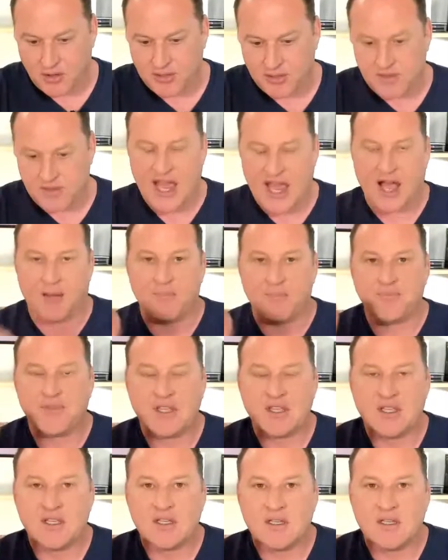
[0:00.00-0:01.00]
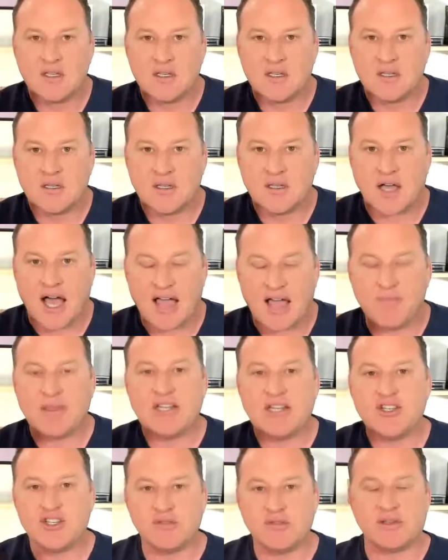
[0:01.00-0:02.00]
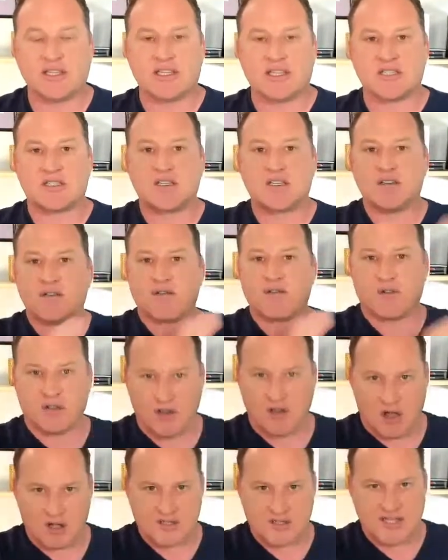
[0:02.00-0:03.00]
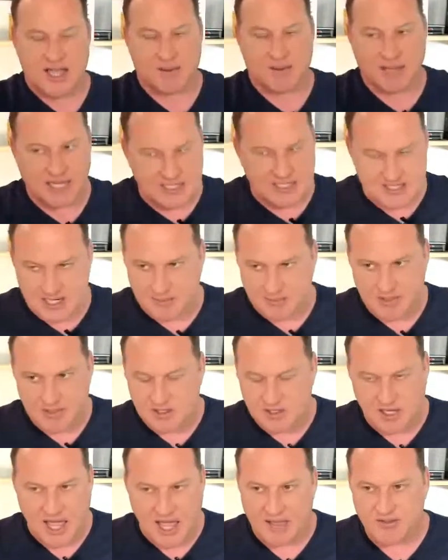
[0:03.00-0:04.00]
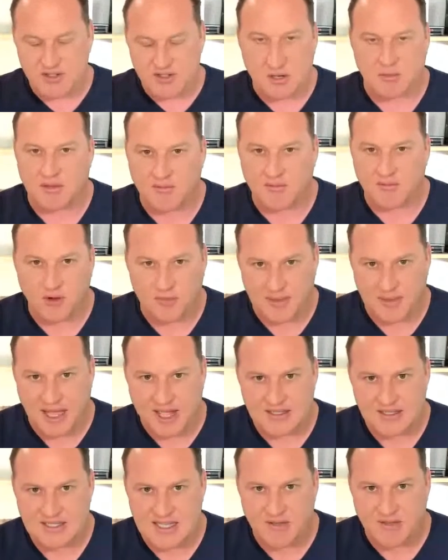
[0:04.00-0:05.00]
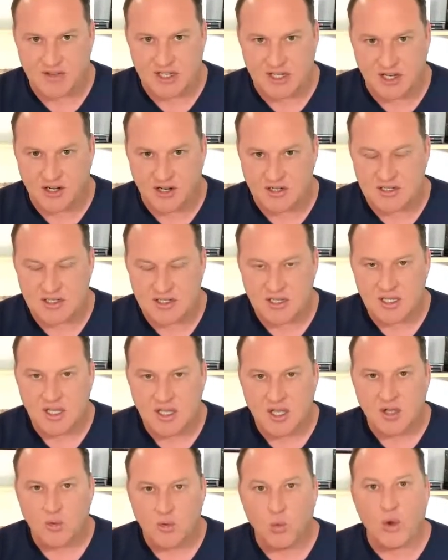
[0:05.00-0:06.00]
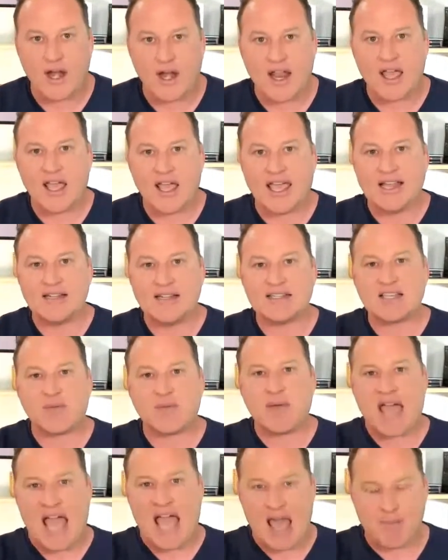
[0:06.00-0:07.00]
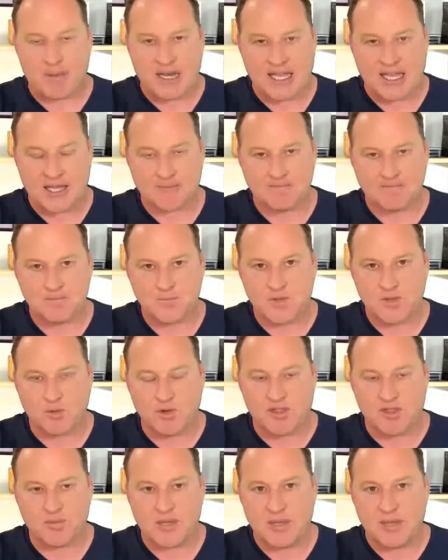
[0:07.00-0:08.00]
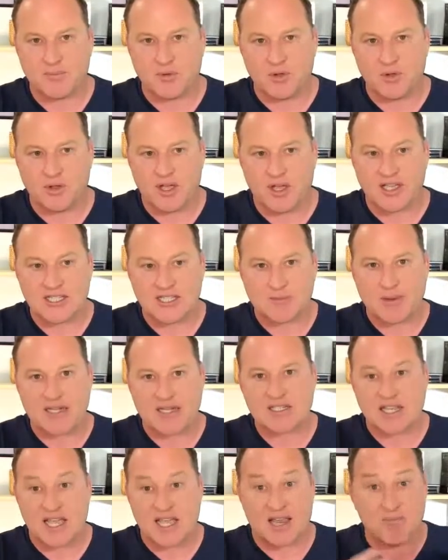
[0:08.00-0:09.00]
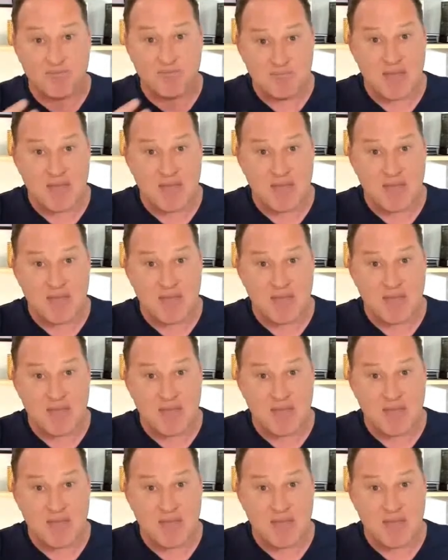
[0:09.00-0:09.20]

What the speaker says: Now, I've been doing this for a long time. Like I said, I've been live streaming for about 7 years. What ends up happening with people, especially, and